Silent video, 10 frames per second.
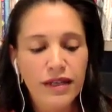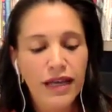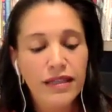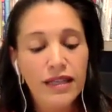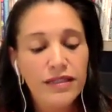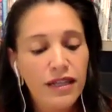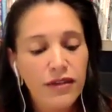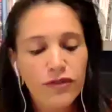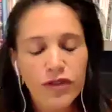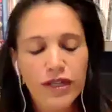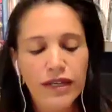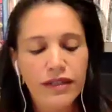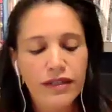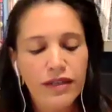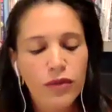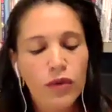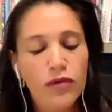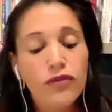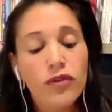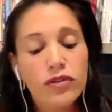And lest I forget what
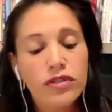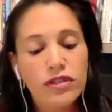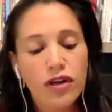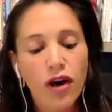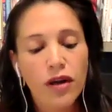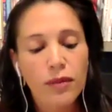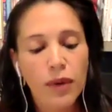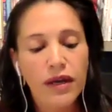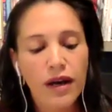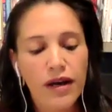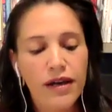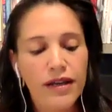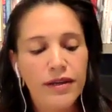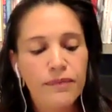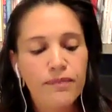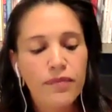first caught my eye,